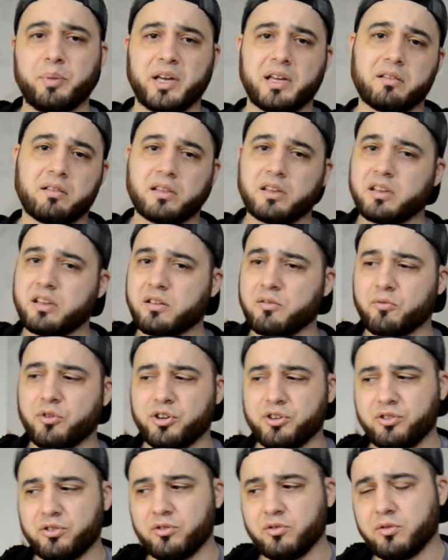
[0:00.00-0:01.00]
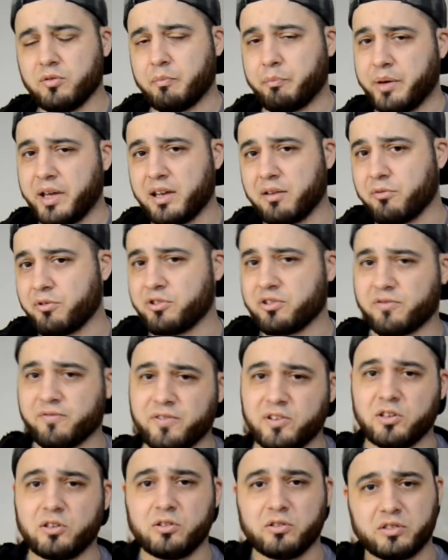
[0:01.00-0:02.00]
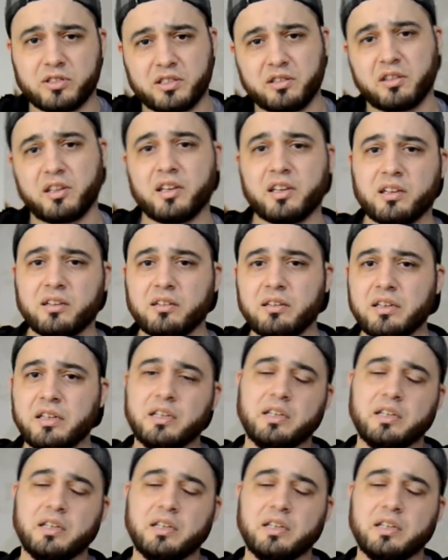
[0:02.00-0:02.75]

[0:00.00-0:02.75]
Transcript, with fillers: Pay thing where you pay with your phone and thing,